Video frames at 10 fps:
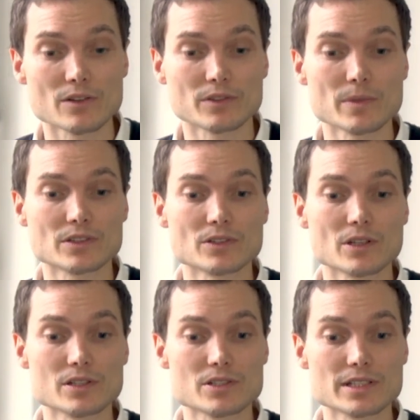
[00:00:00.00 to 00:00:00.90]
of the
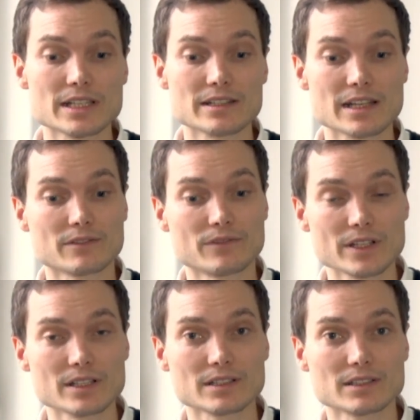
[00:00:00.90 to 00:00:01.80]
methodology in that
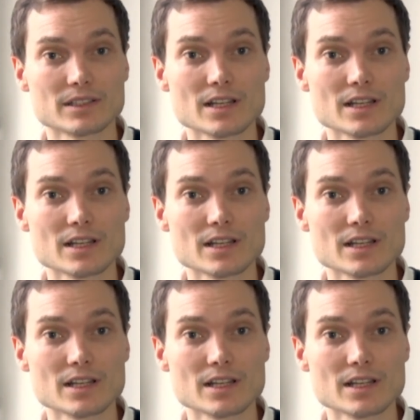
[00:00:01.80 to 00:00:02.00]
field.